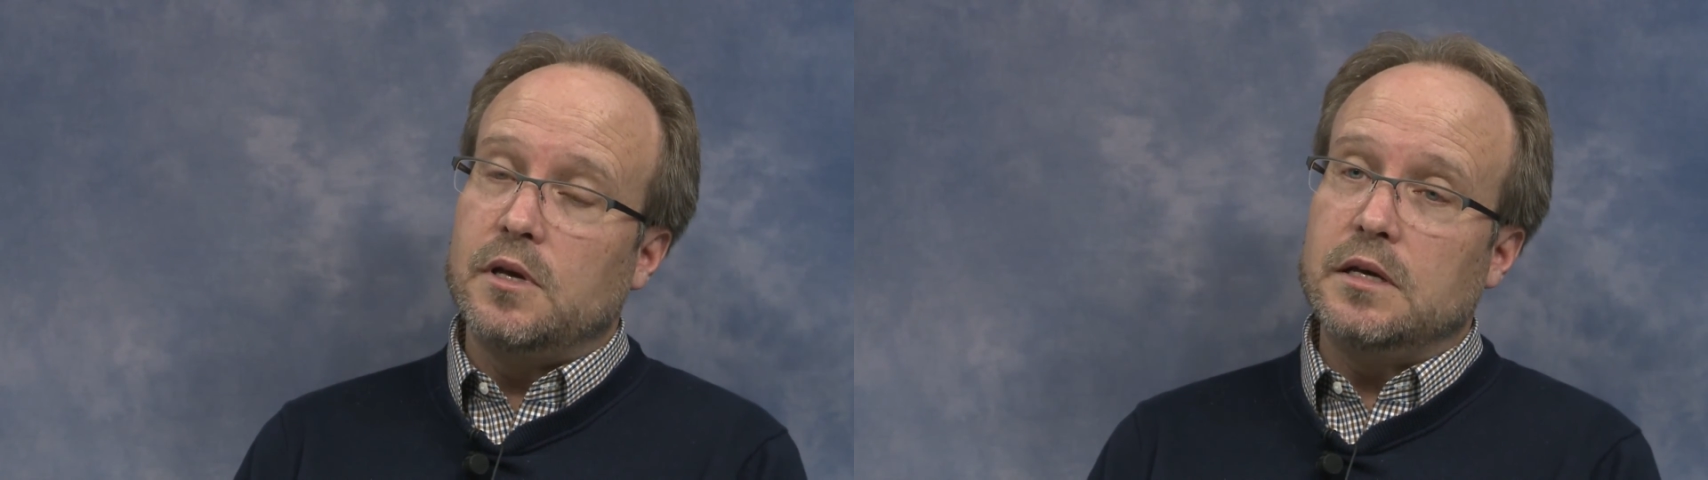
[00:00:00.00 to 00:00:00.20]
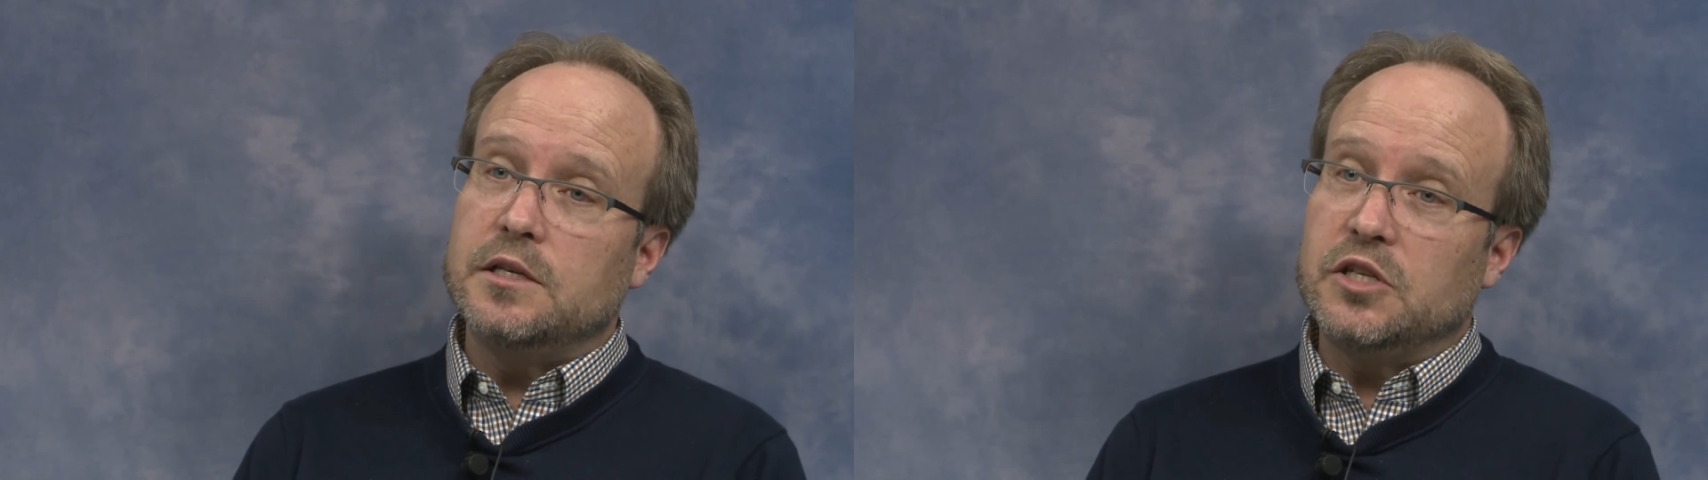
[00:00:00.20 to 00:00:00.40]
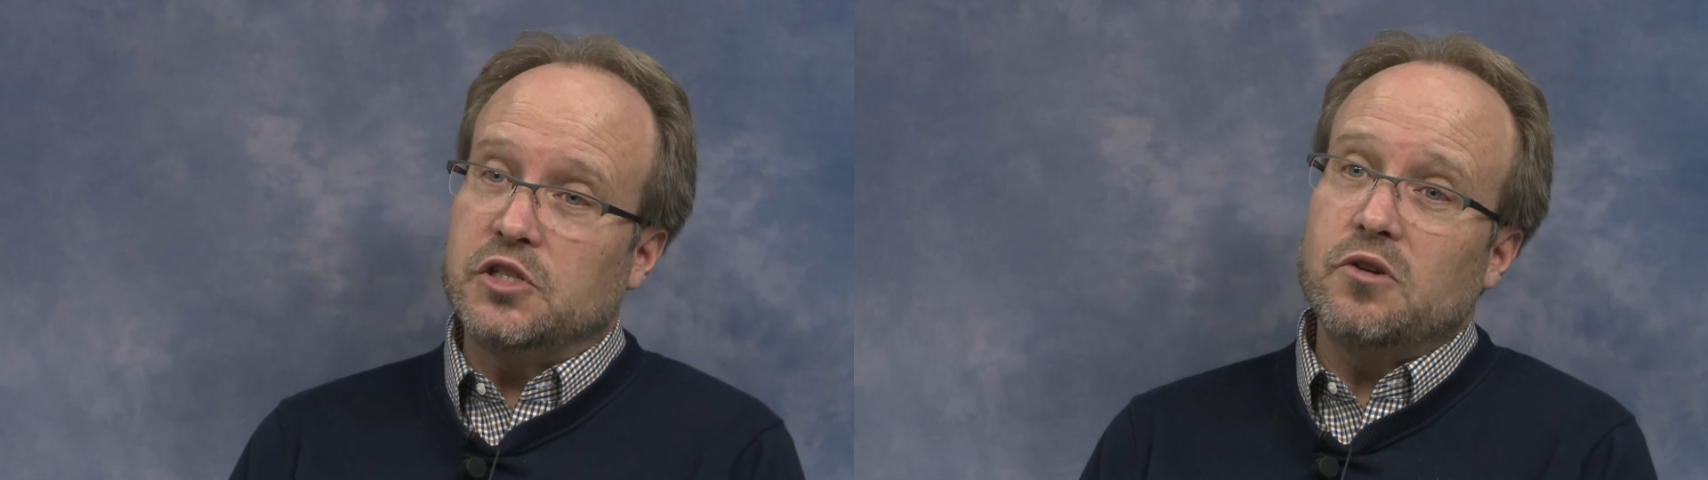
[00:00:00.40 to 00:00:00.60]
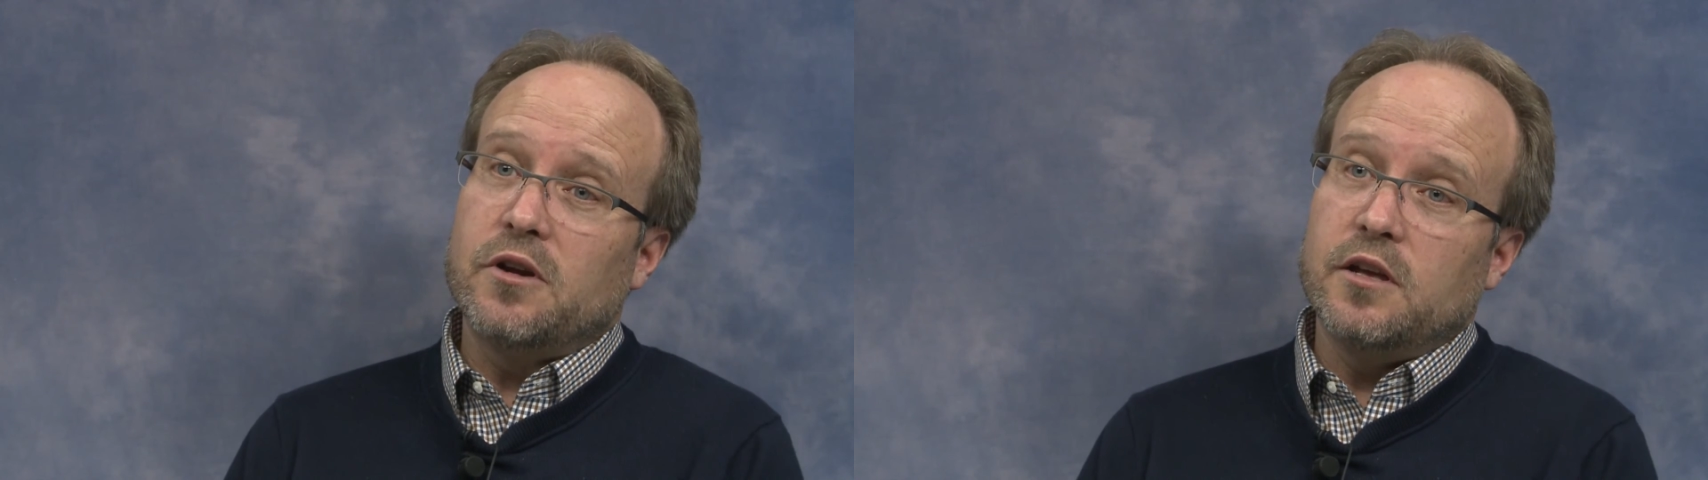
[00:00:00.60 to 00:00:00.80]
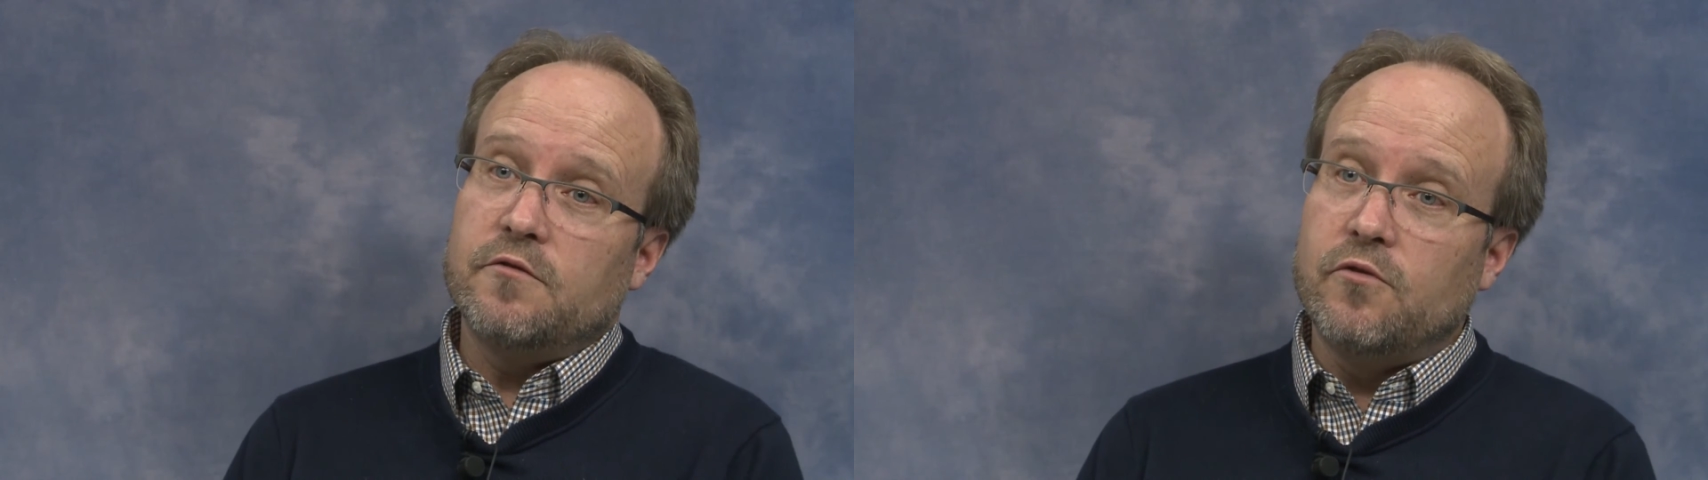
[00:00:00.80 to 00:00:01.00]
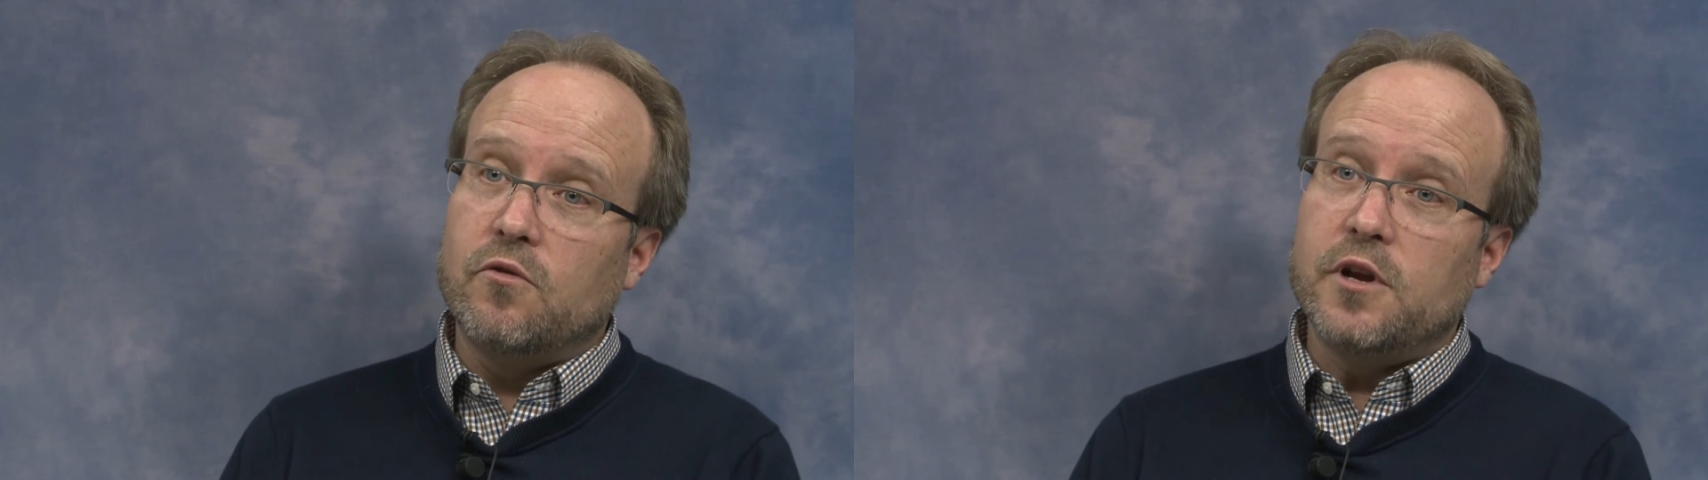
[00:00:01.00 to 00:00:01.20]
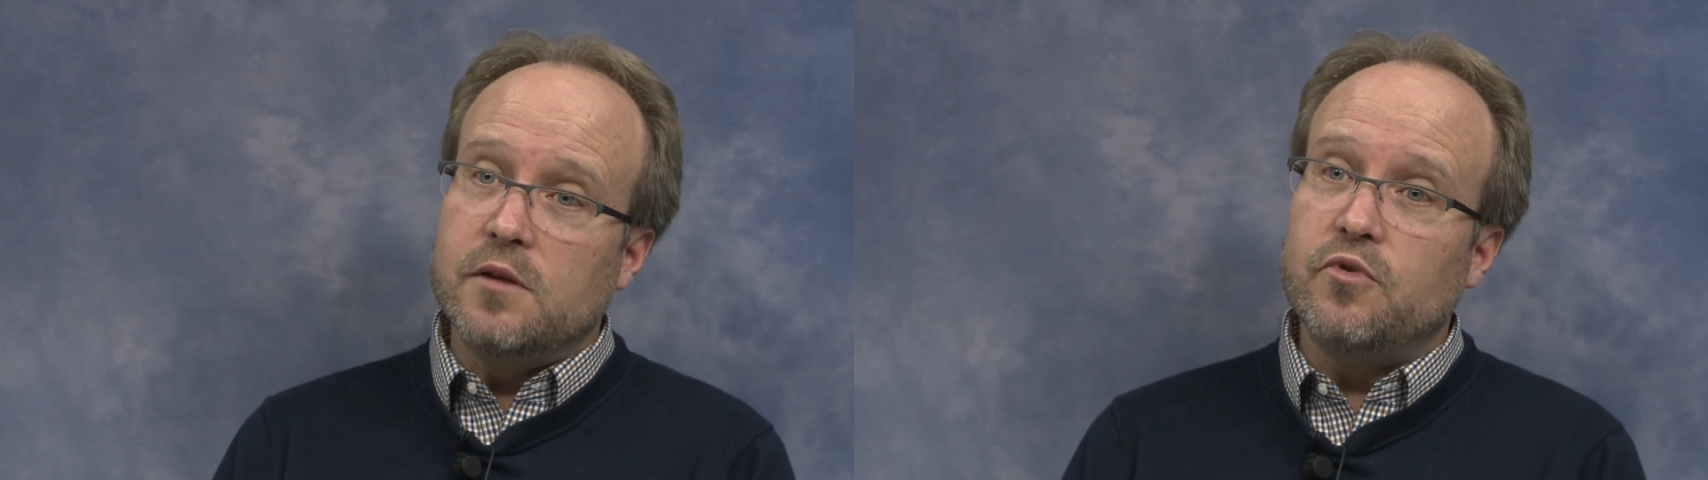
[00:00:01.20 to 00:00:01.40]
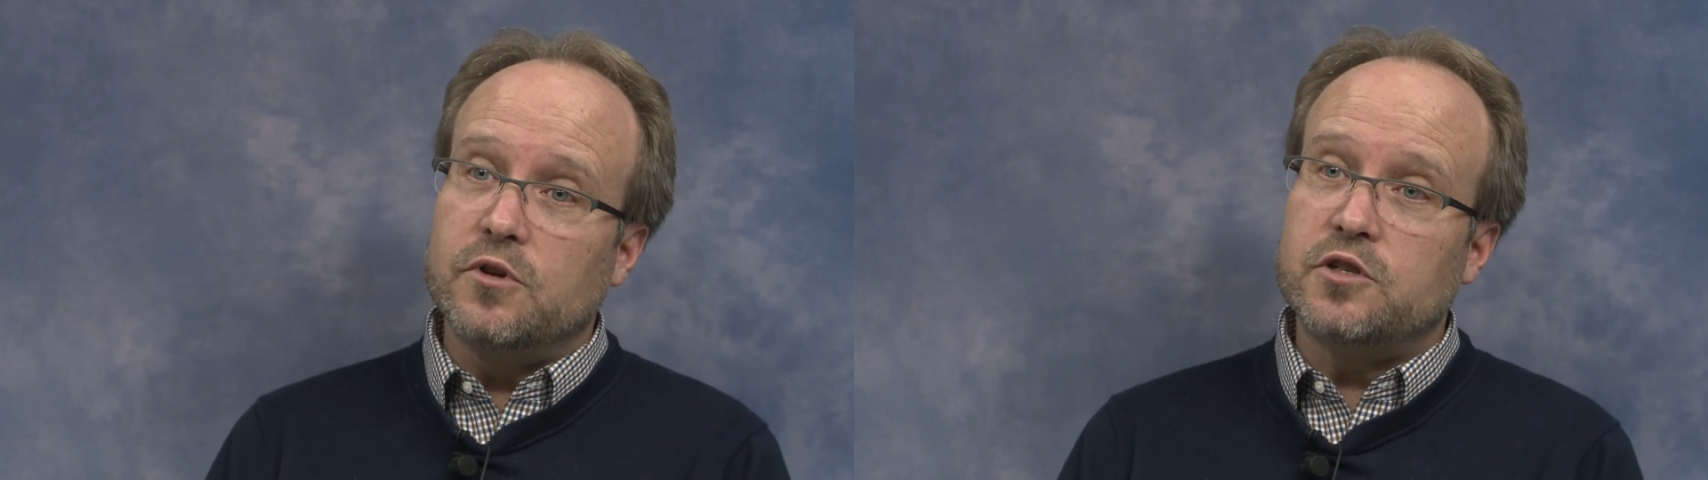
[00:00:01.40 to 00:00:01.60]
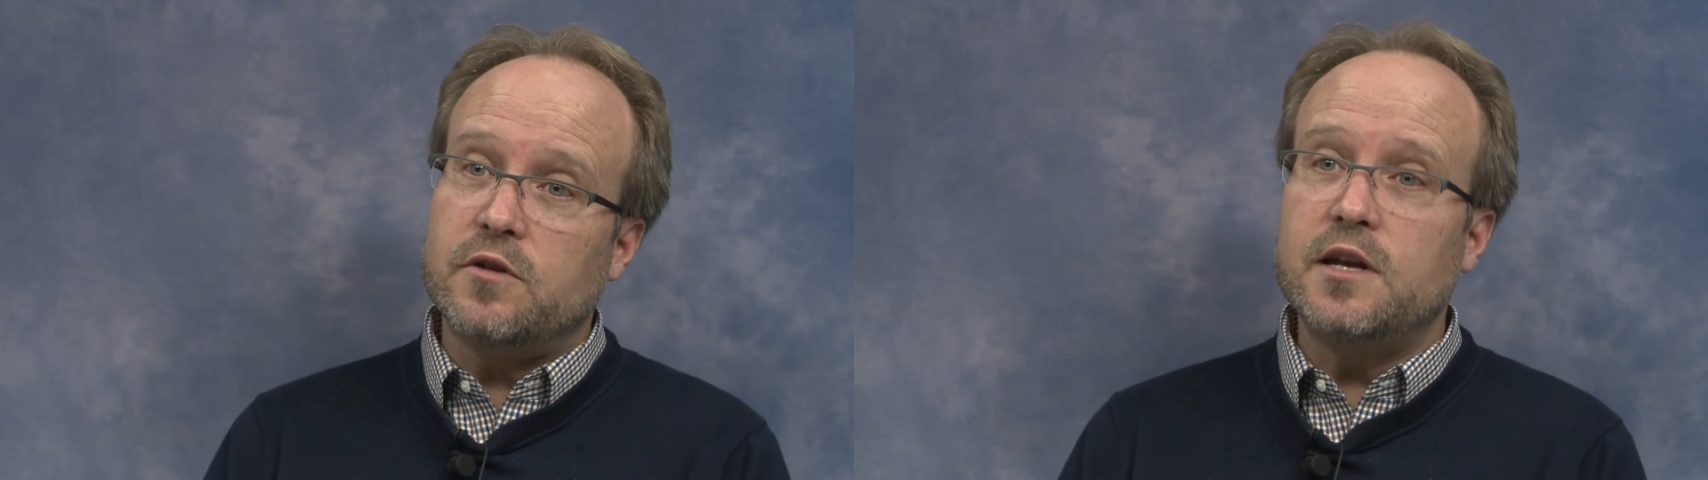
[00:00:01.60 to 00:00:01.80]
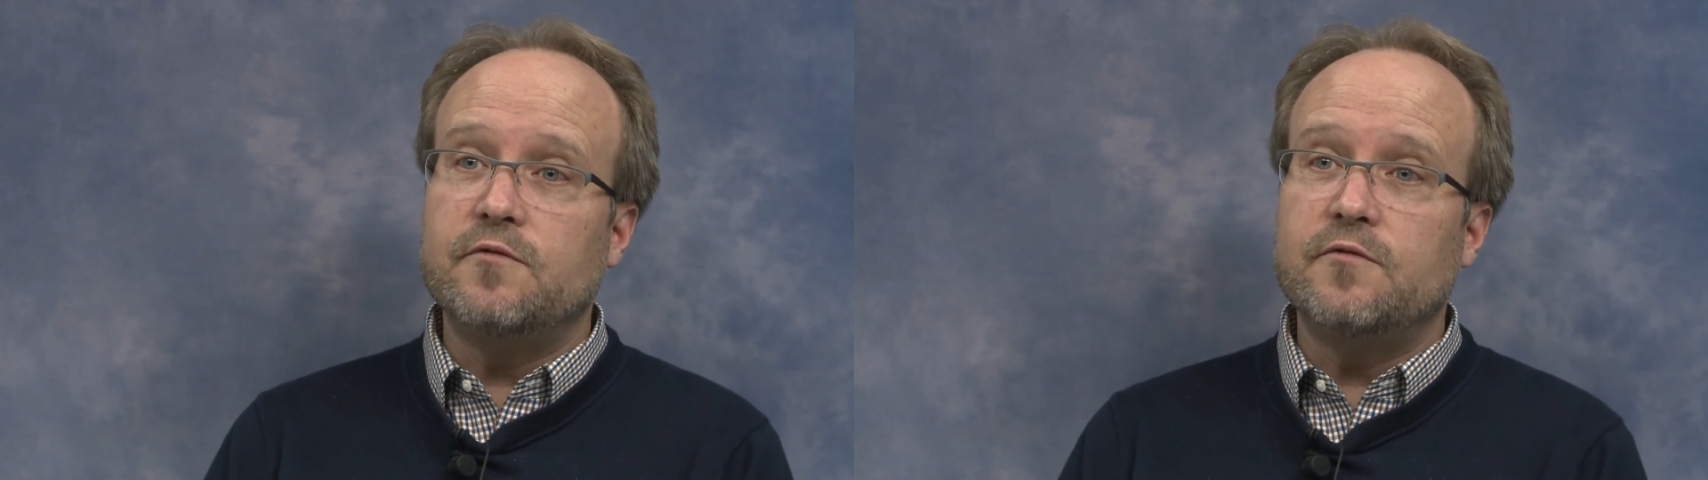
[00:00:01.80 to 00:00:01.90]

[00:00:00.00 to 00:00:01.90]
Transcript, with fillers: is a surrogate for inputs, right?